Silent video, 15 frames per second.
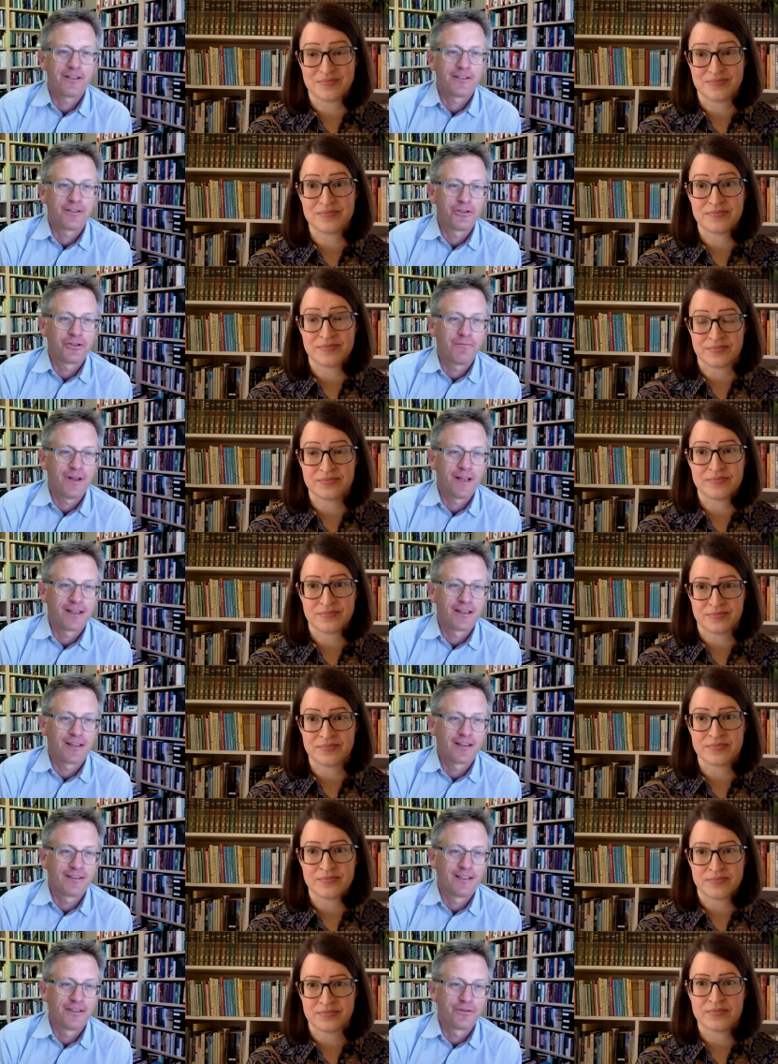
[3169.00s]

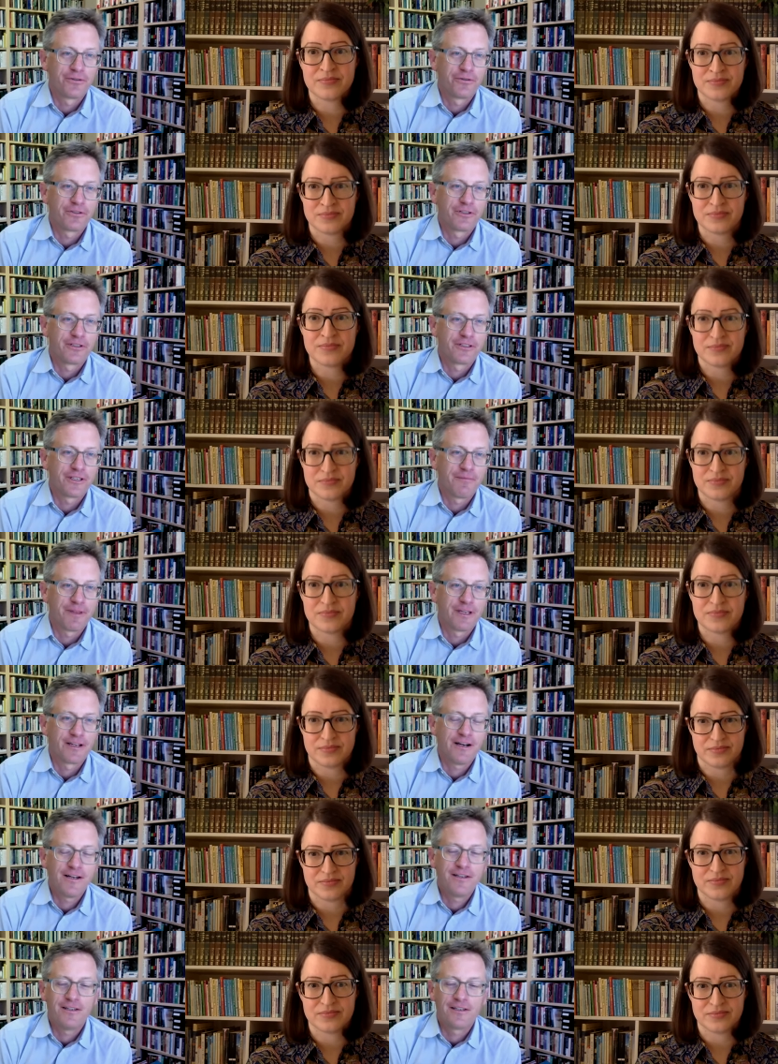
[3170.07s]
Speaker 1: decision-making introduces something
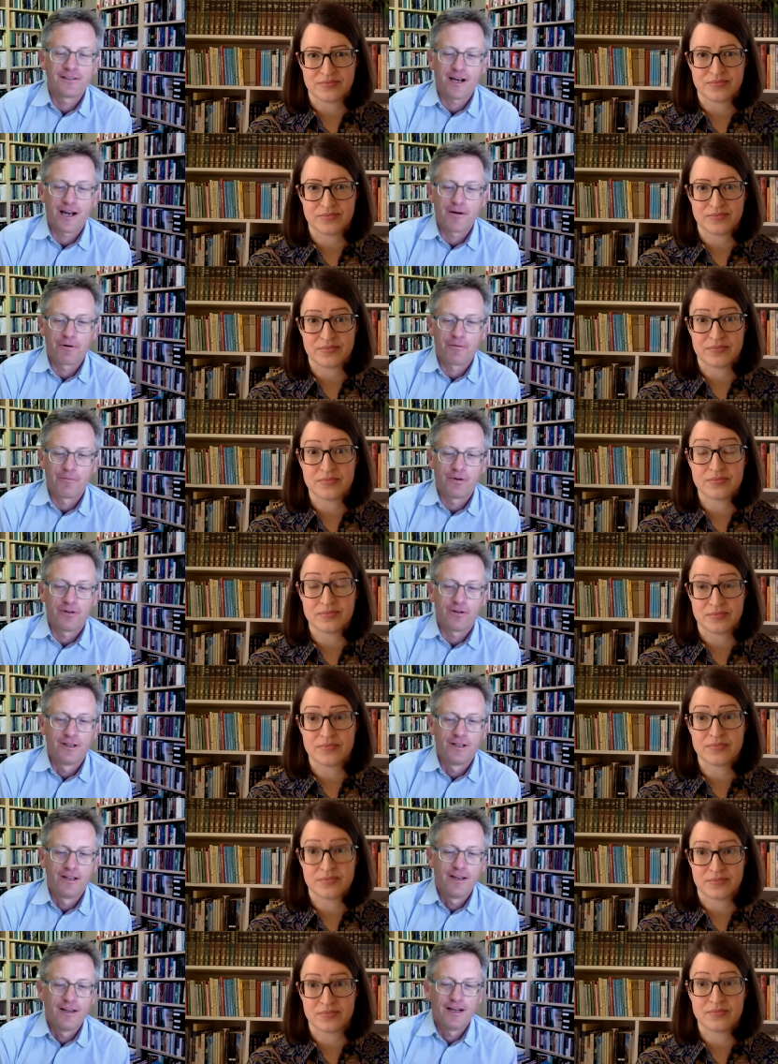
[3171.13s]
undesirable?
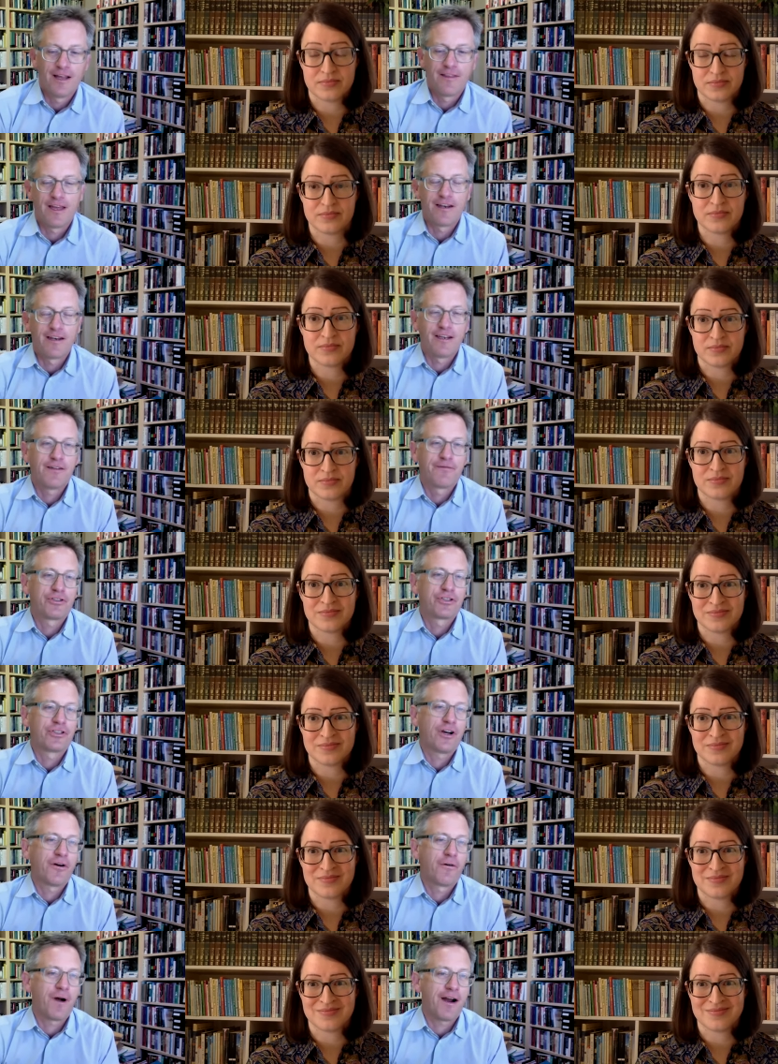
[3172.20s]
And then if
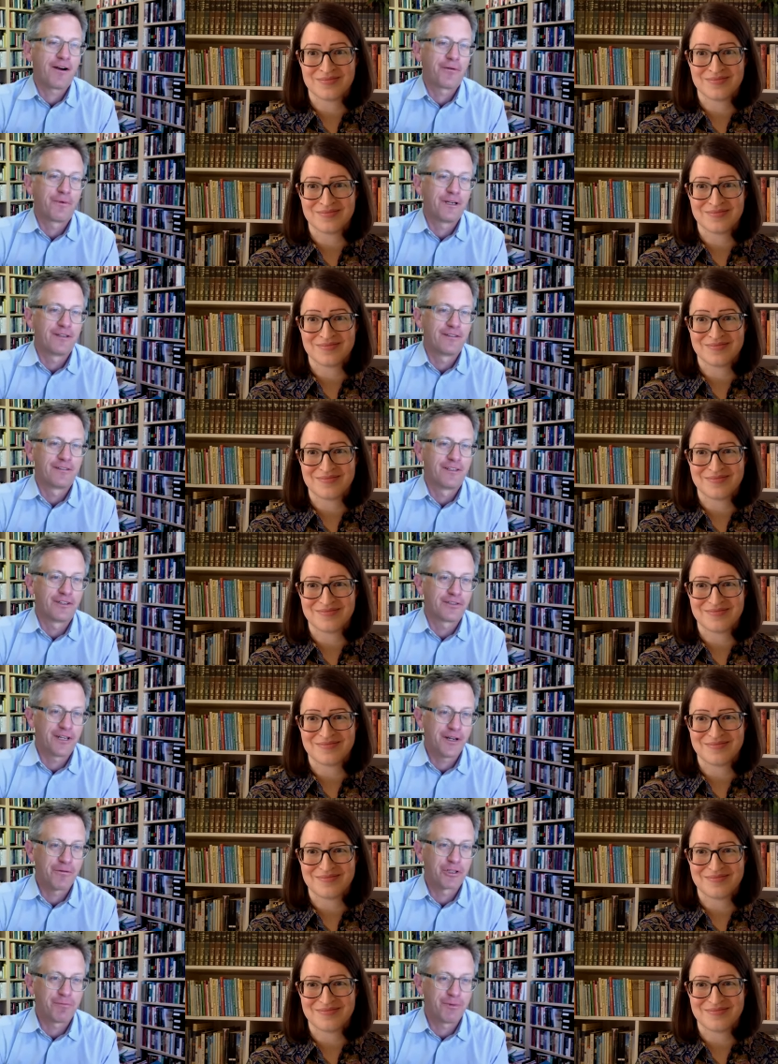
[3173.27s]
so, how do we
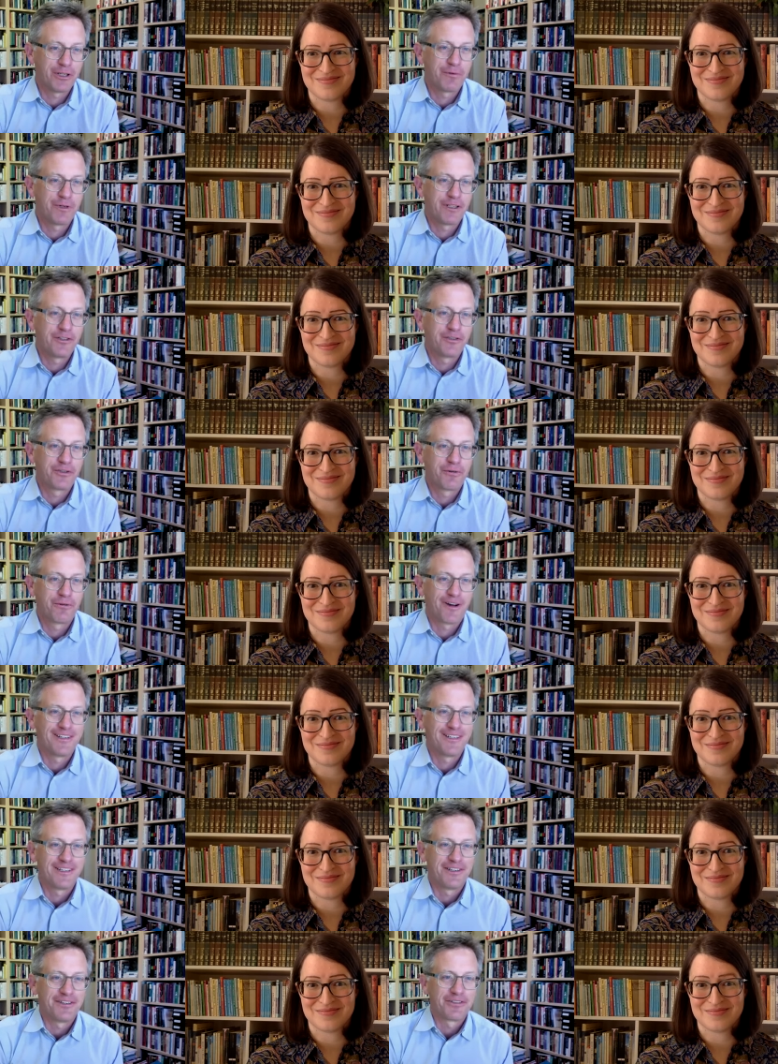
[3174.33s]
distinguish between
Speaker 2: these two
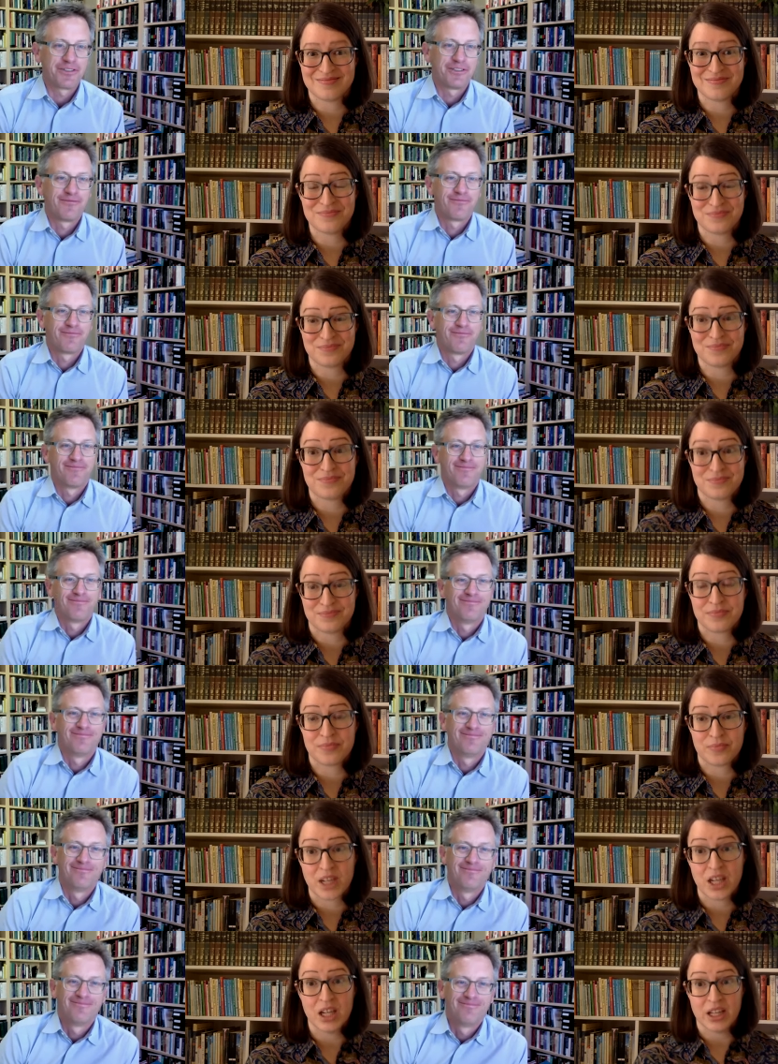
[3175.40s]
ideas?
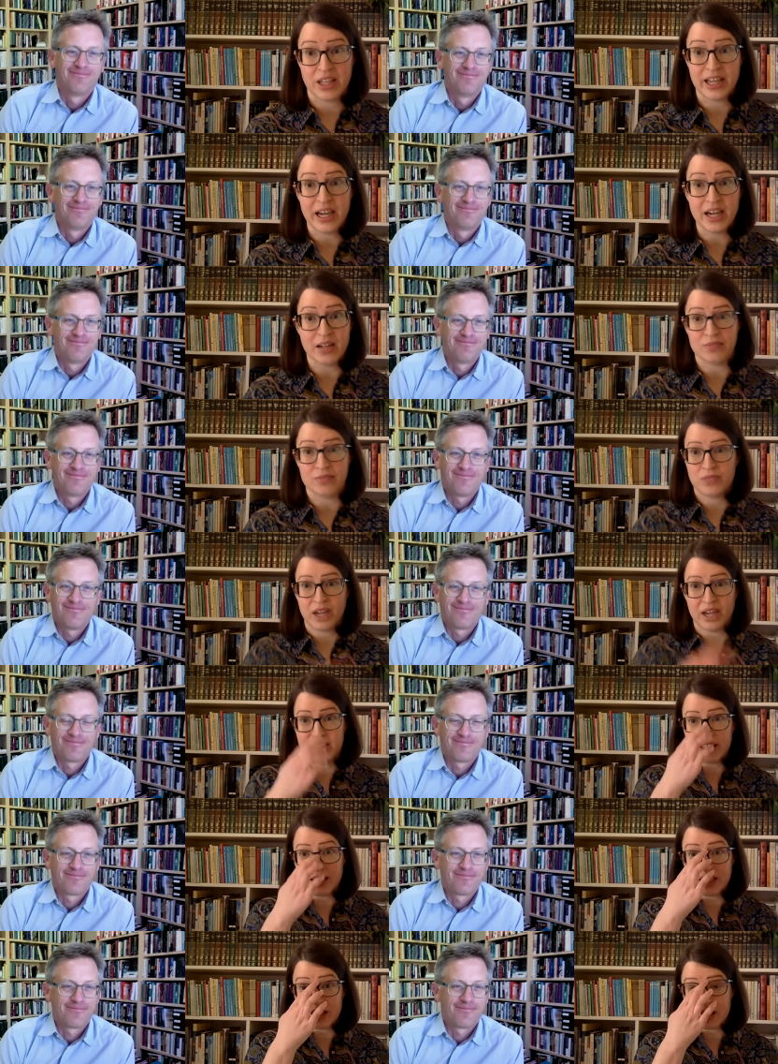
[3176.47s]
Yeah, I
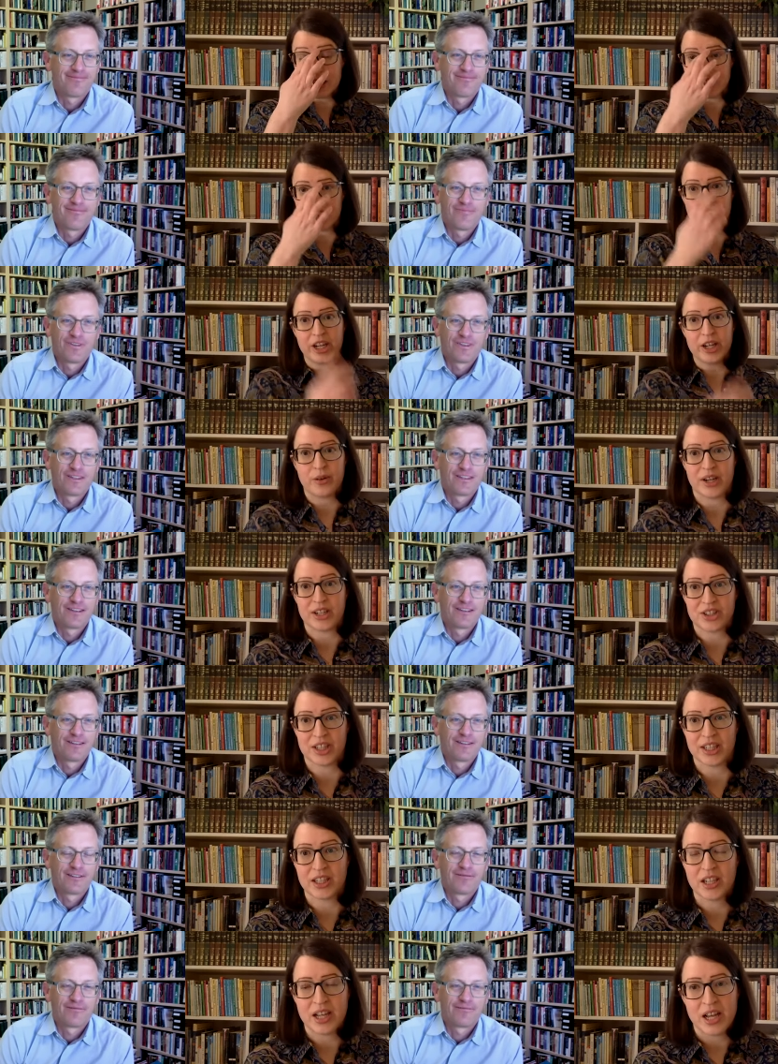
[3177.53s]
think this is a great
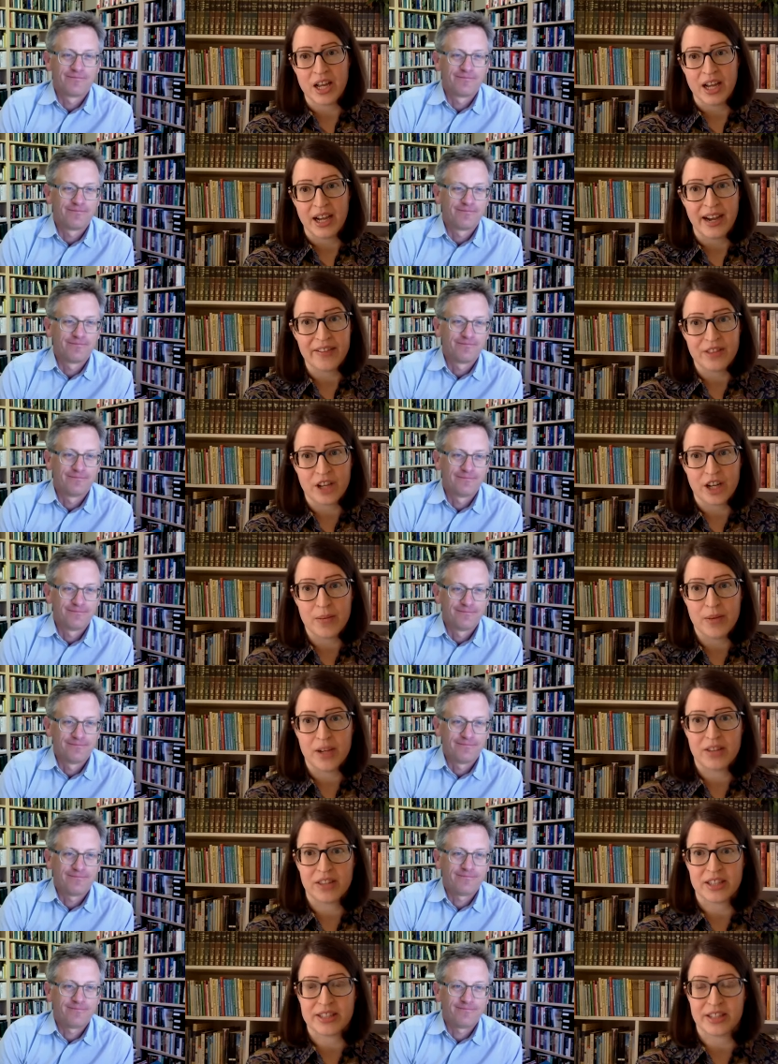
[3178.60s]
question. I've thought about
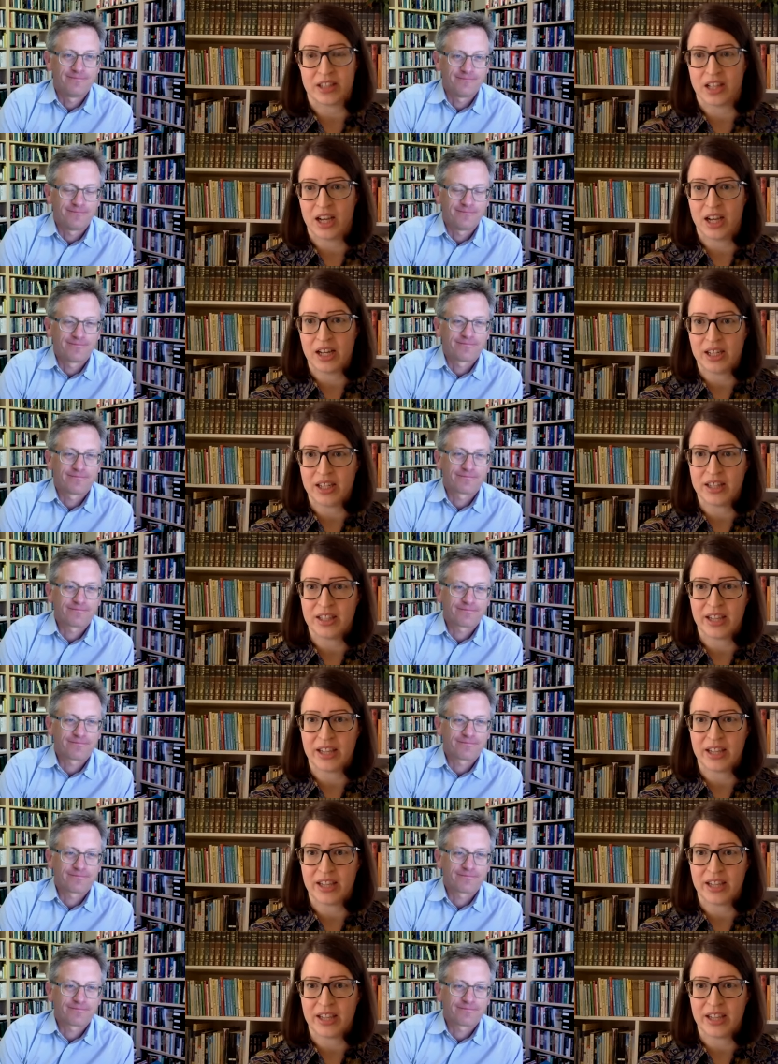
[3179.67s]
this a lot in the